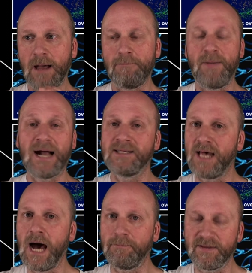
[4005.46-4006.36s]
backs
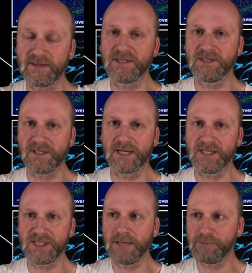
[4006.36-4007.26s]
up that this is the
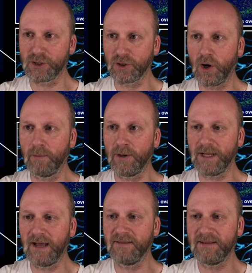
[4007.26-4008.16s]
conception comet,
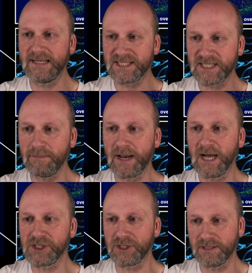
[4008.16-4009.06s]
and that
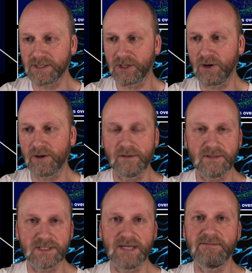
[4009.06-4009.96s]
insemination is occurring on
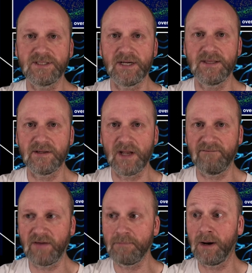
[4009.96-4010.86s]
the 17th of
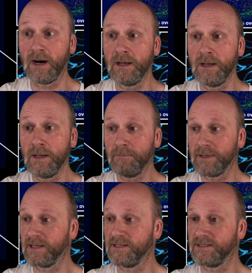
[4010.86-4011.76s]
November,
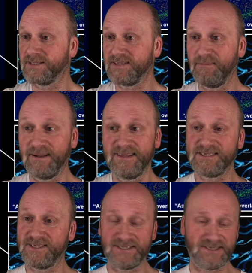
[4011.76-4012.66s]
because
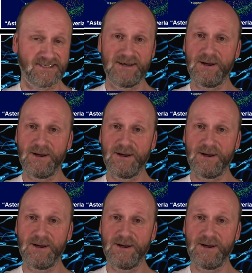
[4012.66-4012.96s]
this is